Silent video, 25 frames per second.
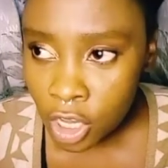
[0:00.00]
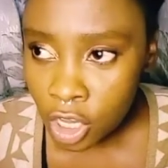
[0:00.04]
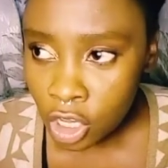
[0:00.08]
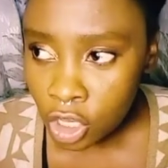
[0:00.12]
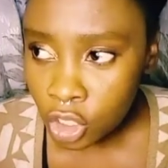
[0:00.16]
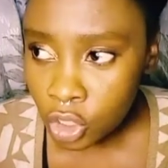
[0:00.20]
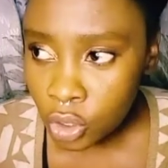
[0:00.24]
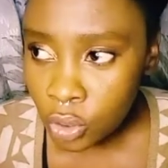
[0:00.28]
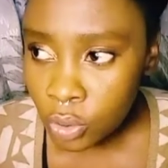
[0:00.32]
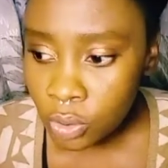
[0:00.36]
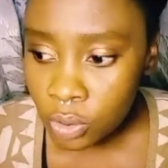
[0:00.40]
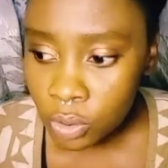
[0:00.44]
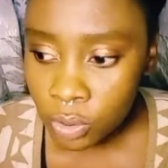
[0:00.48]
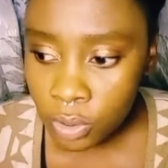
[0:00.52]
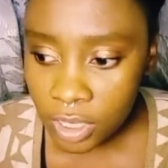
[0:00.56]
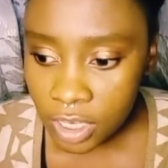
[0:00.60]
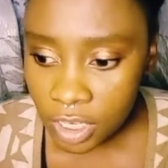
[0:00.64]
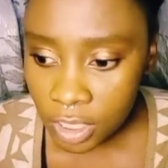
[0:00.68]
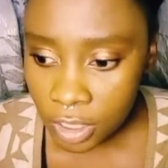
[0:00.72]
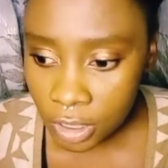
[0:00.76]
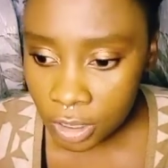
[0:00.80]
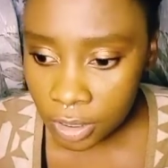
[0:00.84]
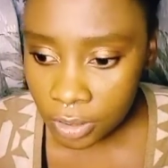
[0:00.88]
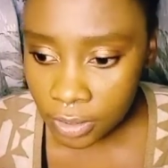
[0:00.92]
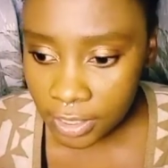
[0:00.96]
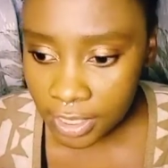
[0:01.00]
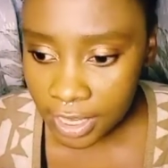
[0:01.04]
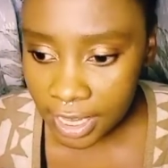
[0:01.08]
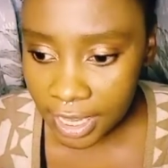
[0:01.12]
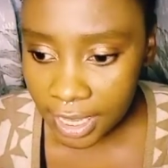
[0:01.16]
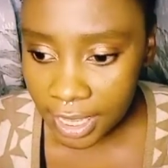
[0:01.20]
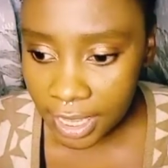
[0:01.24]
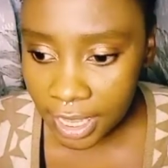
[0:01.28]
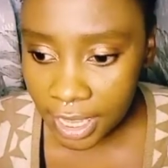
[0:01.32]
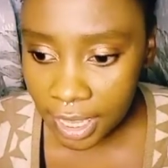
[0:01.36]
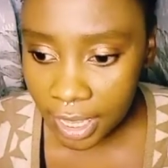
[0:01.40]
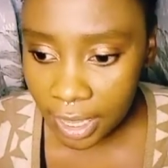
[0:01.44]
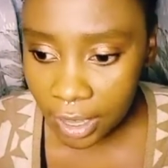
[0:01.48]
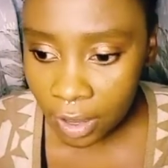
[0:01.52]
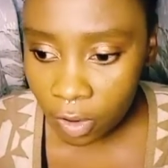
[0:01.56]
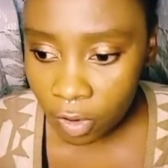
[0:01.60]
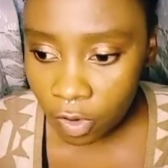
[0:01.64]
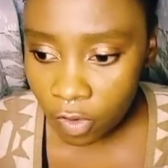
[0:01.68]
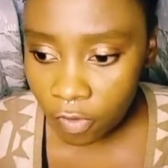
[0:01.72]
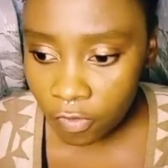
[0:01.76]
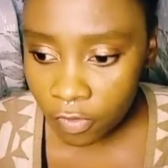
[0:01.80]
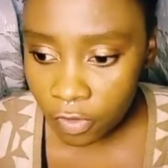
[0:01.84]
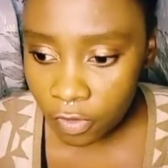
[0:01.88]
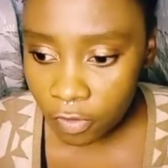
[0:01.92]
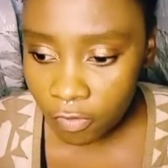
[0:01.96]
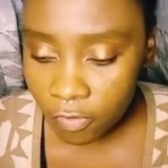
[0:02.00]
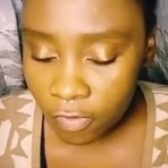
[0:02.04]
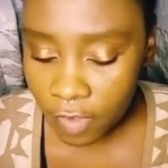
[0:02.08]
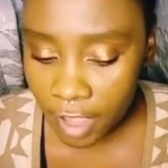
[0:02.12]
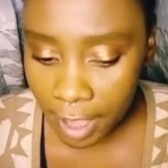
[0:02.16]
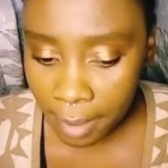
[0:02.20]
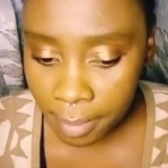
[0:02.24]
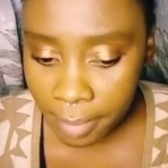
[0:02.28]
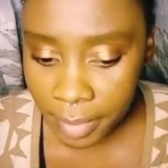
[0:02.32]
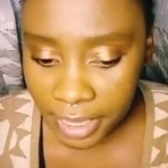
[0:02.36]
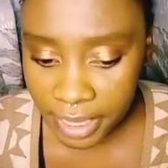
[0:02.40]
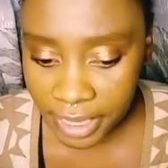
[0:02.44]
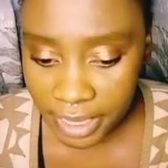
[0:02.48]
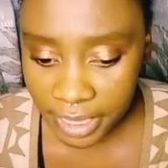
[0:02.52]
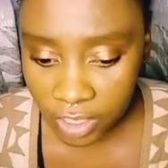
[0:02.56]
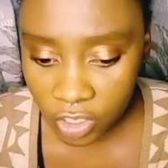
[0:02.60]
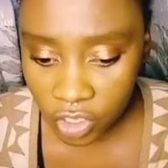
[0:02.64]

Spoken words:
So you need to take care of your family.